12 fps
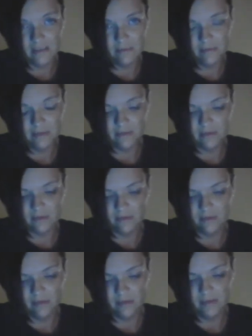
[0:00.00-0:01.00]
That's
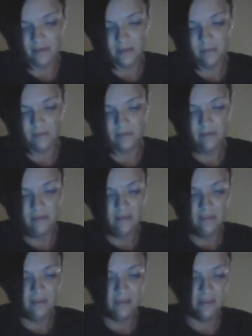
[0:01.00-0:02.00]
definitely true on the
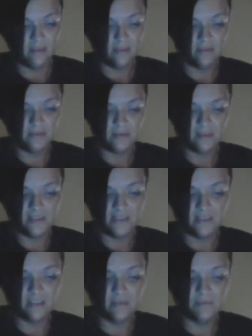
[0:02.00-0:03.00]

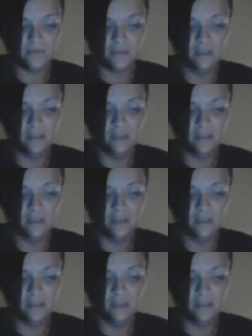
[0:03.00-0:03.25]
over-incarceration.